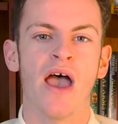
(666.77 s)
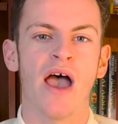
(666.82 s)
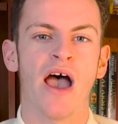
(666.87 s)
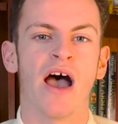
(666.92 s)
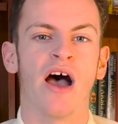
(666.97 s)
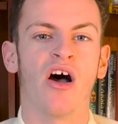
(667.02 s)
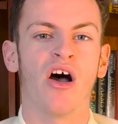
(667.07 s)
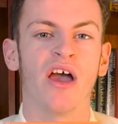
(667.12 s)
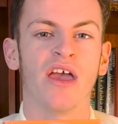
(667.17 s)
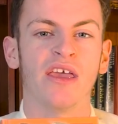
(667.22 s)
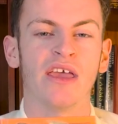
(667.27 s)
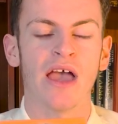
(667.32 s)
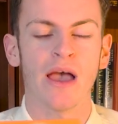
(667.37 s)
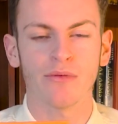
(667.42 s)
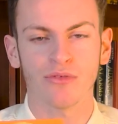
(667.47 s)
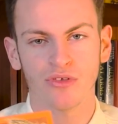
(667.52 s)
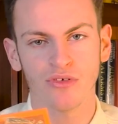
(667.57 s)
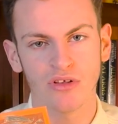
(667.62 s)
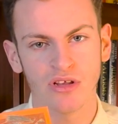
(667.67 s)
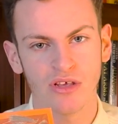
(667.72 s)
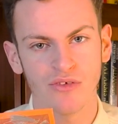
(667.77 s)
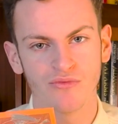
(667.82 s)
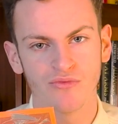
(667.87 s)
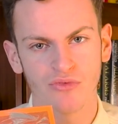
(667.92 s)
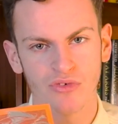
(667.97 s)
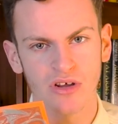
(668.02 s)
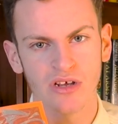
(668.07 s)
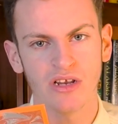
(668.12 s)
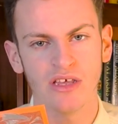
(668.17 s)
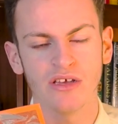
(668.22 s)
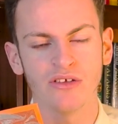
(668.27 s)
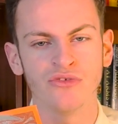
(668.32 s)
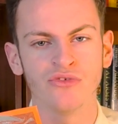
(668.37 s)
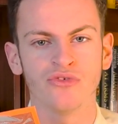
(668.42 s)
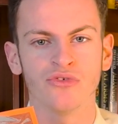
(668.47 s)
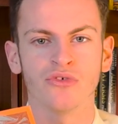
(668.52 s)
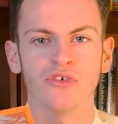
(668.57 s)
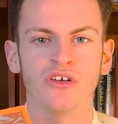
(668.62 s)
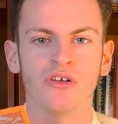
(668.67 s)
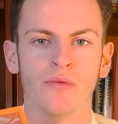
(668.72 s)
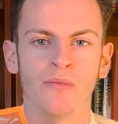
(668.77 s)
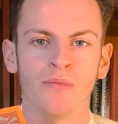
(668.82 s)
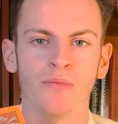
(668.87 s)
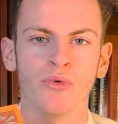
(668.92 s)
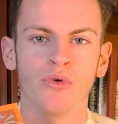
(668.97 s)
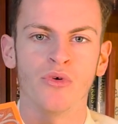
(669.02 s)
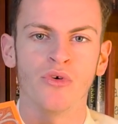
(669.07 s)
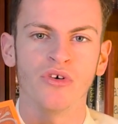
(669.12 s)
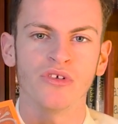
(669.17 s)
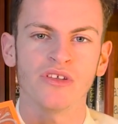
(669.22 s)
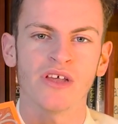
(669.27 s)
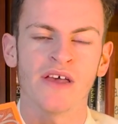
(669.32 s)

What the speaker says: I absolutely really enjoyed Mort,